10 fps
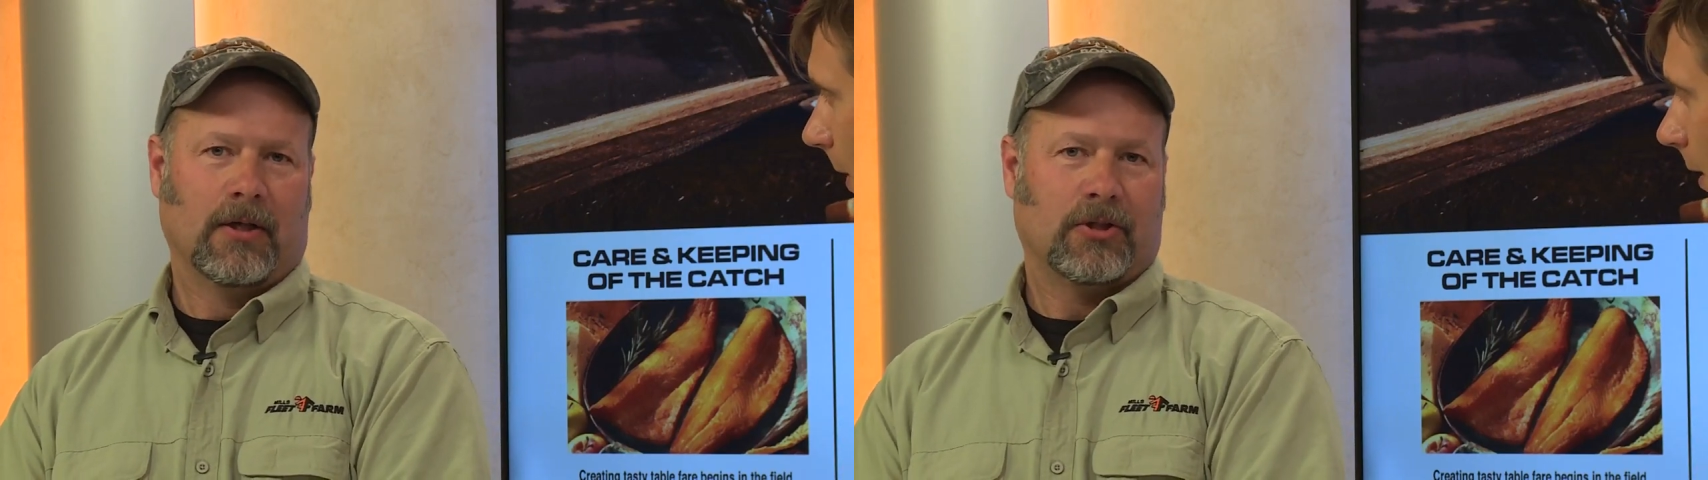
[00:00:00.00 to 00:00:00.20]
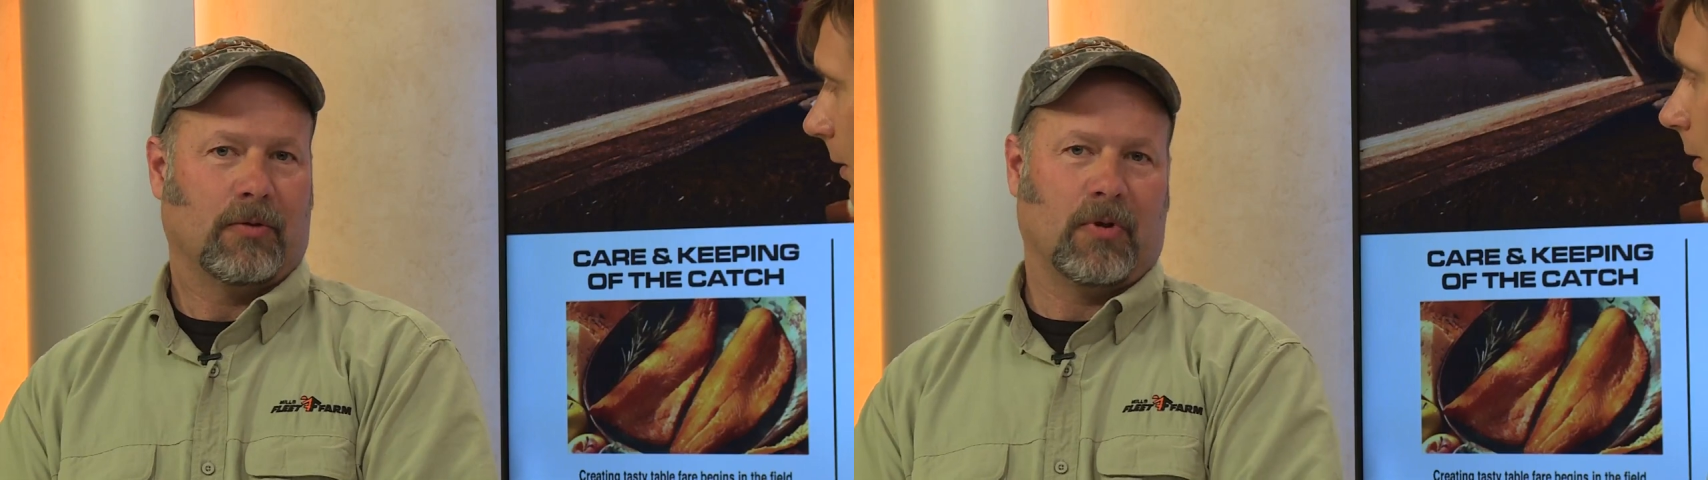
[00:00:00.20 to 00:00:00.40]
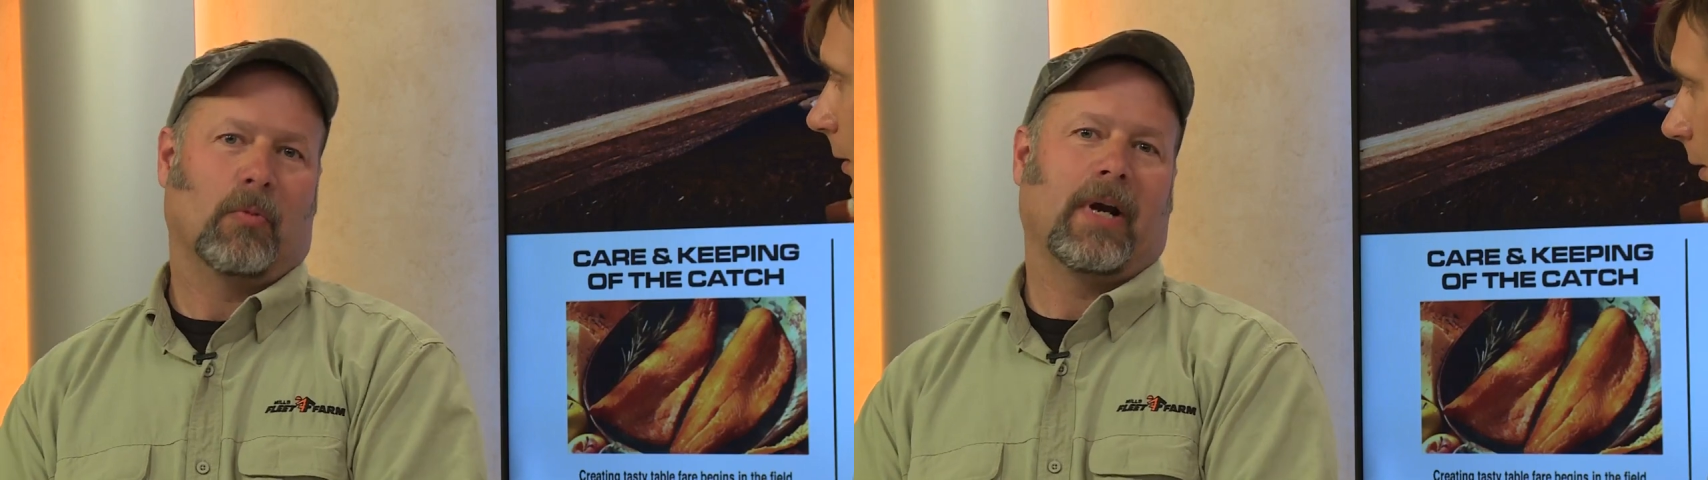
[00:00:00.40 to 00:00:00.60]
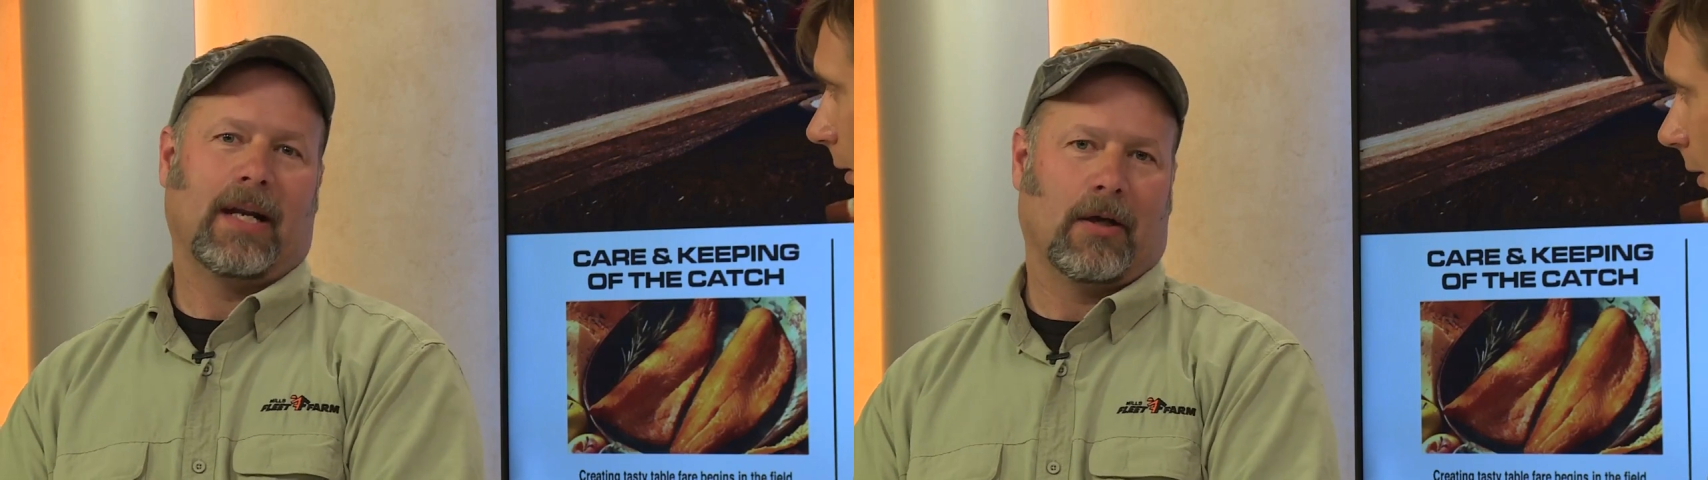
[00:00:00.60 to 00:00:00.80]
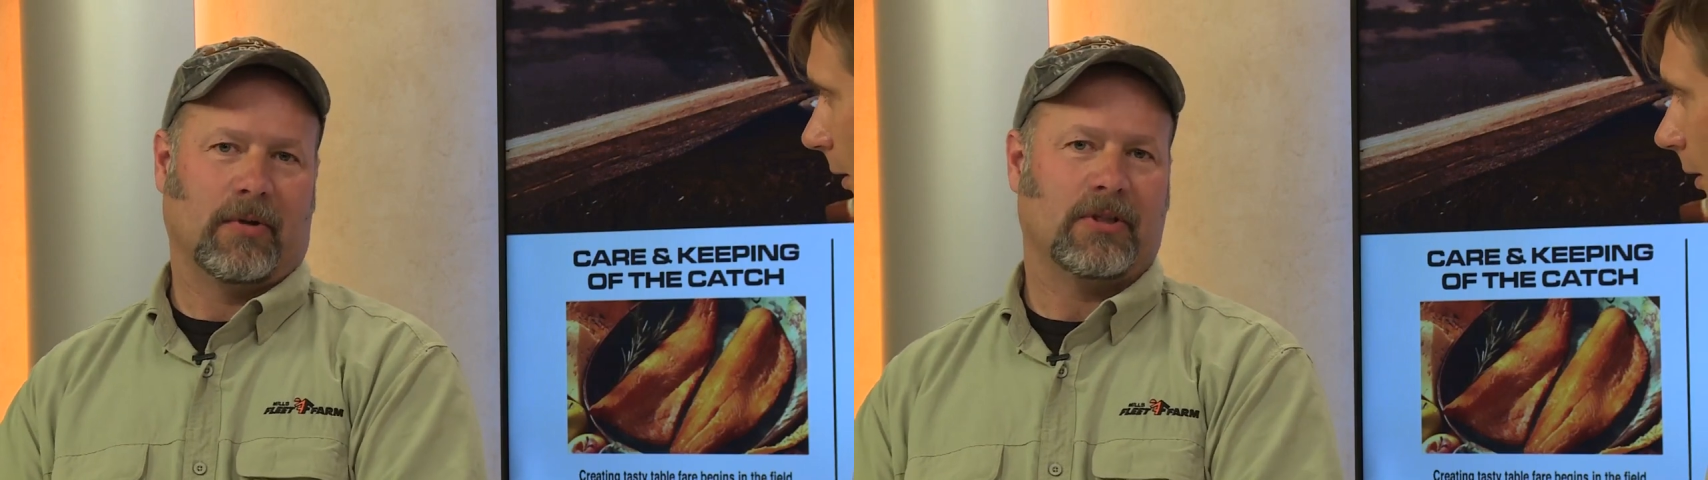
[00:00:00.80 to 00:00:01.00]
should be
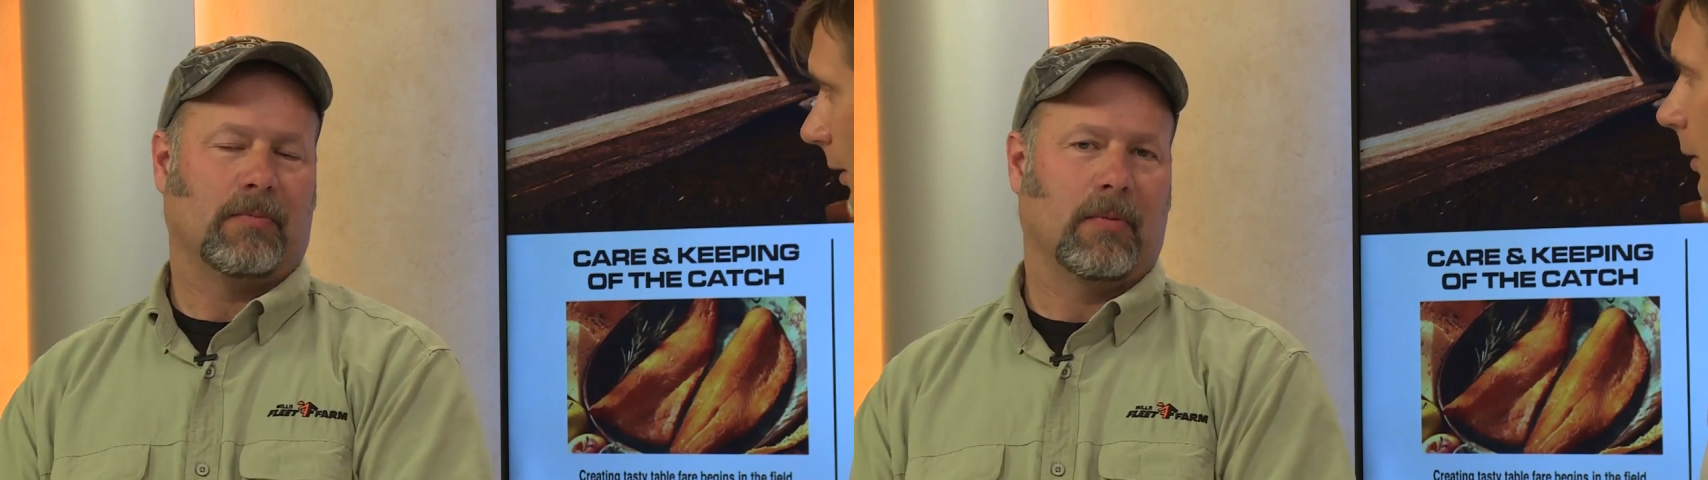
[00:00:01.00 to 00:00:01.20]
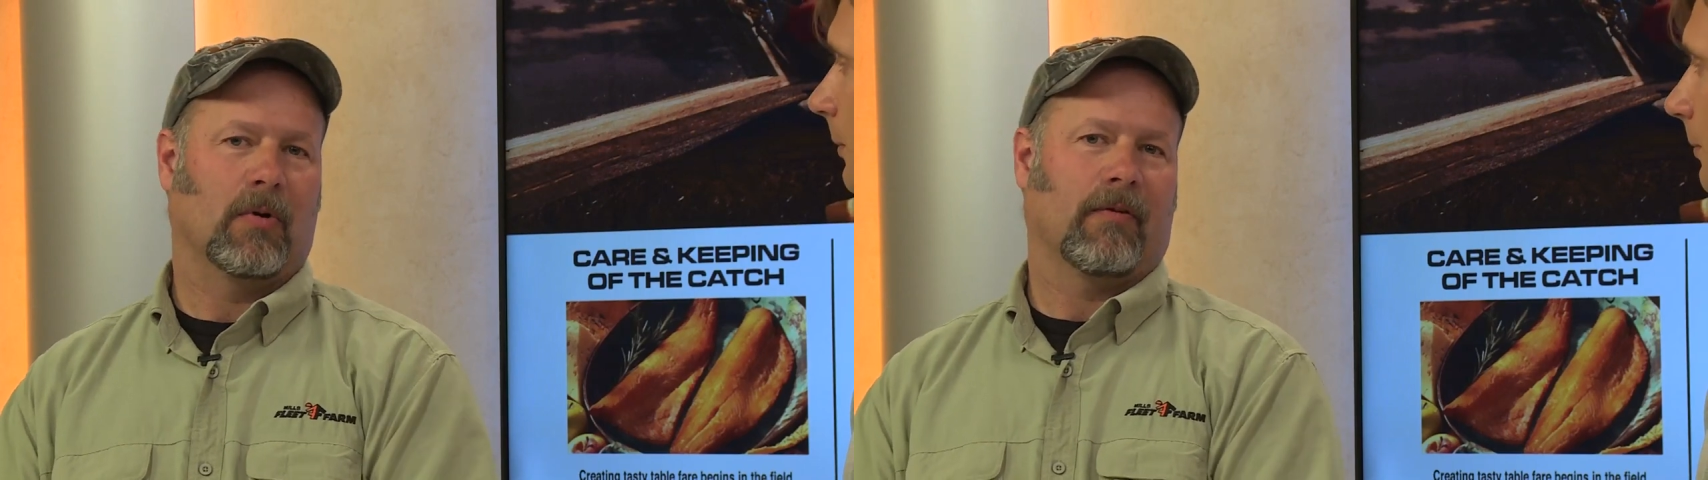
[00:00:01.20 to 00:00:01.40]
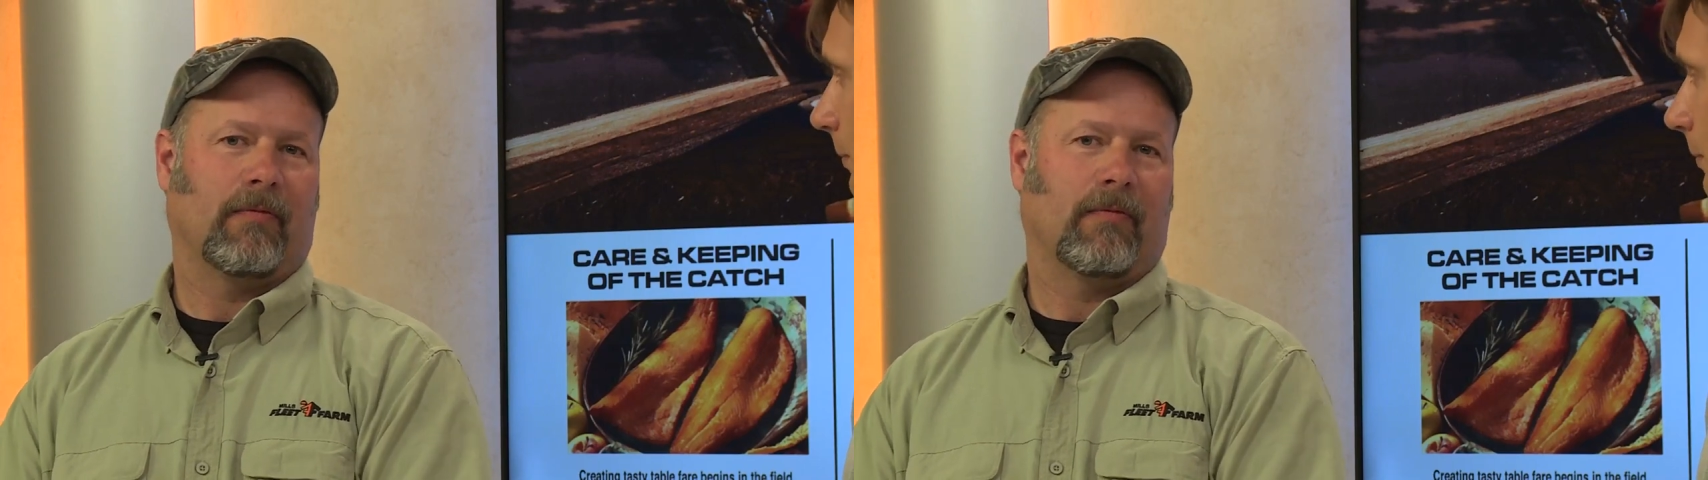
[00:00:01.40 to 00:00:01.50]
waning. We should be more